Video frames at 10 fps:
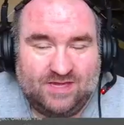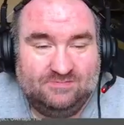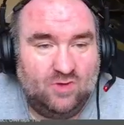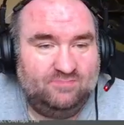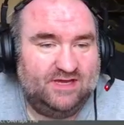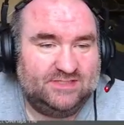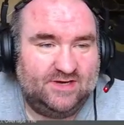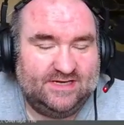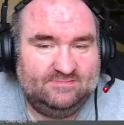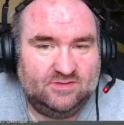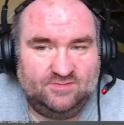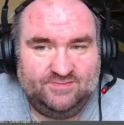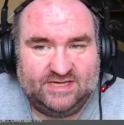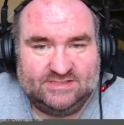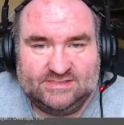Keep going back. Sorry, I keep going
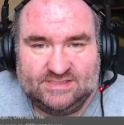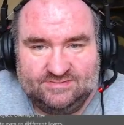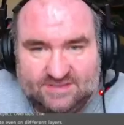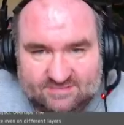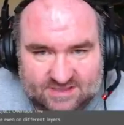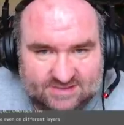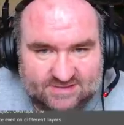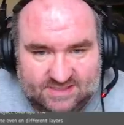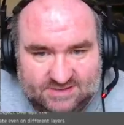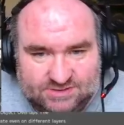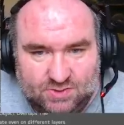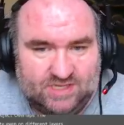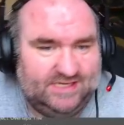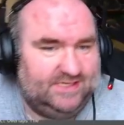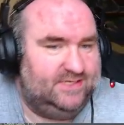back to see if anybody's like
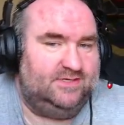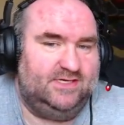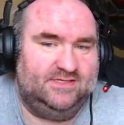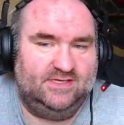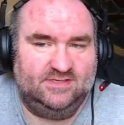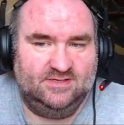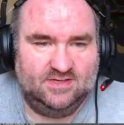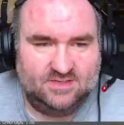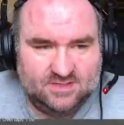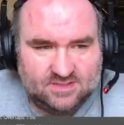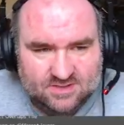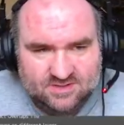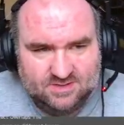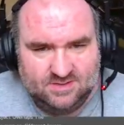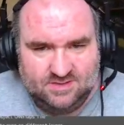joining or anything.
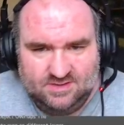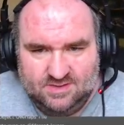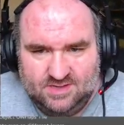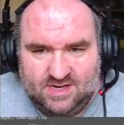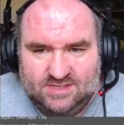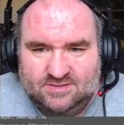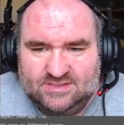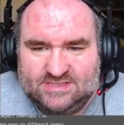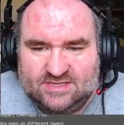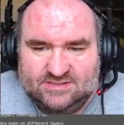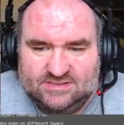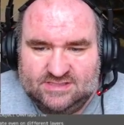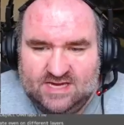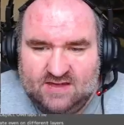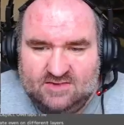I don't exactly
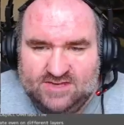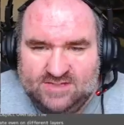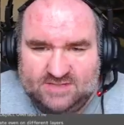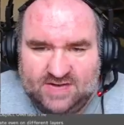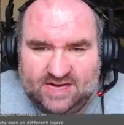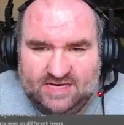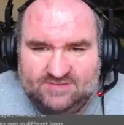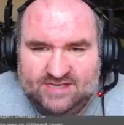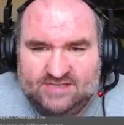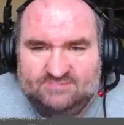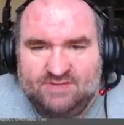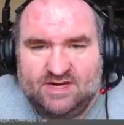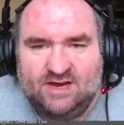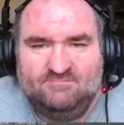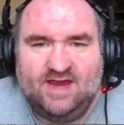see how things are animated,
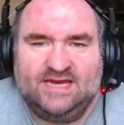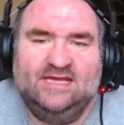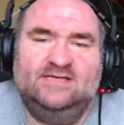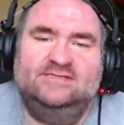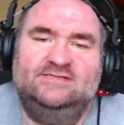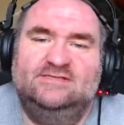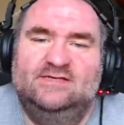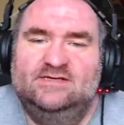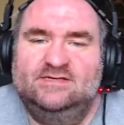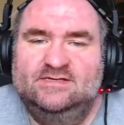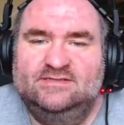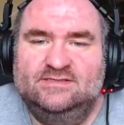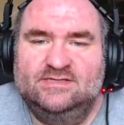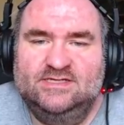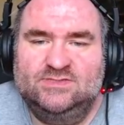but my guess is that
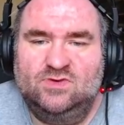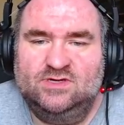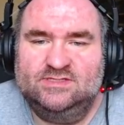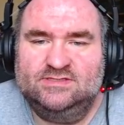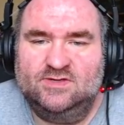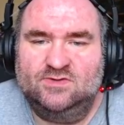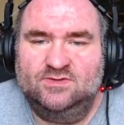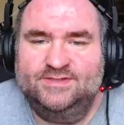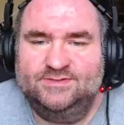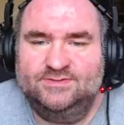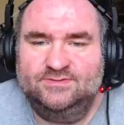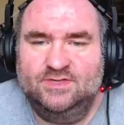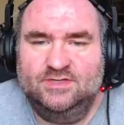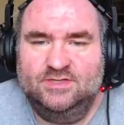it's each one is told to